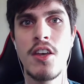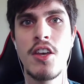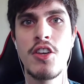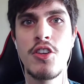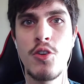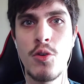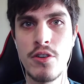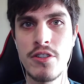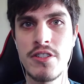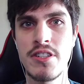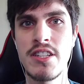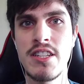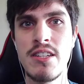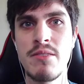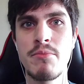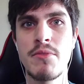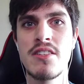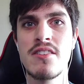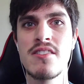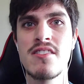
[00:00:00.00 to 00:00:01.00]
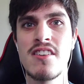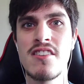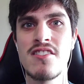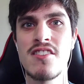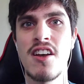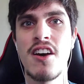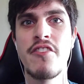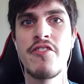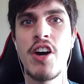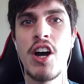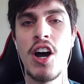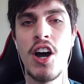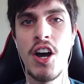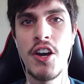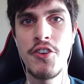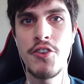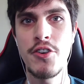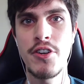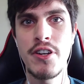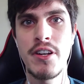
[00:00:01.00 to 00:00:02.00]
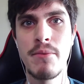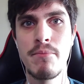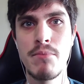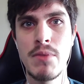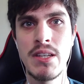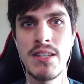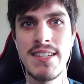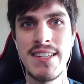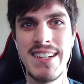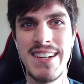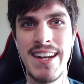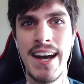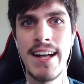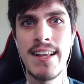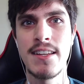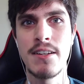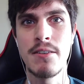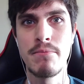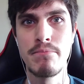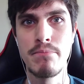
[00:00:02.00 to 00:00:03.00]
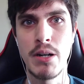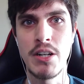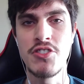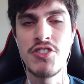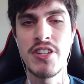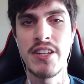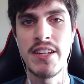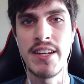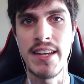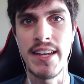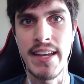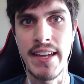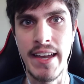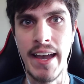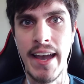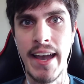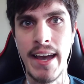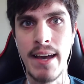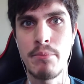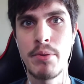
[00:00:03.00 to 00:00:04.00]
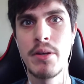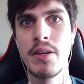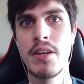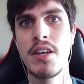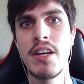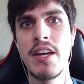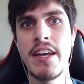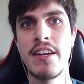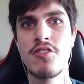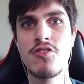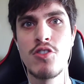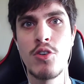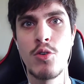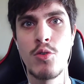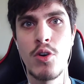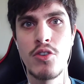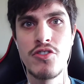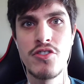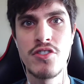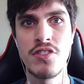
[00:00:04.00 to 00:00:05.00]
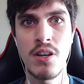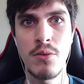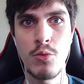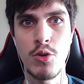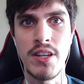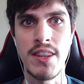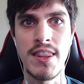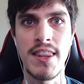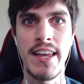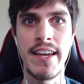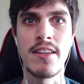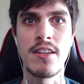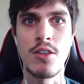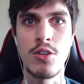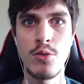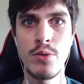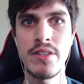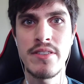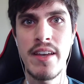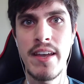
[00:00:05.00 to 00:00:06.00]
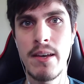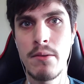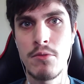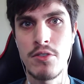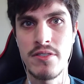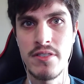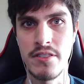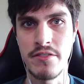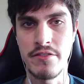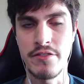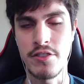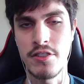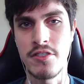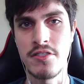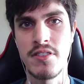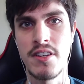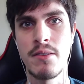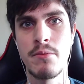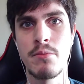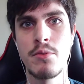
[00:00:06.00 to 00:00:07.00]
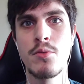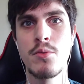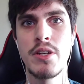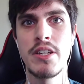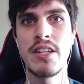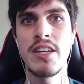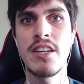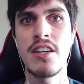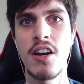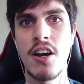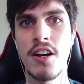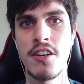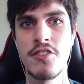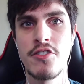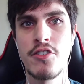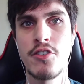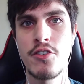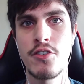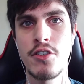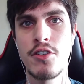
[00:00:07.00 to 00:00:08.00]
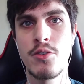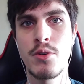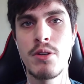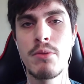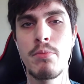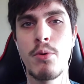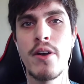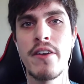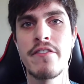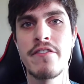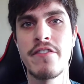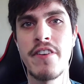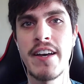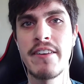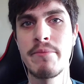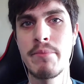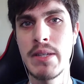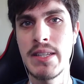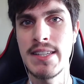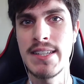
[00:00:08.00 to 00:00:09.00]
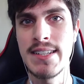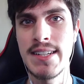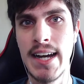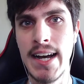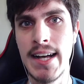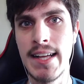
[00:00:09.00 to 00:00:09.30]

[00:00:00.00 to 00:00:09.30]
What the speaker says: Your team consists of a $100 million budget cap. And so someone like Lewis Hamilton, for example, when he costs $33.5 million,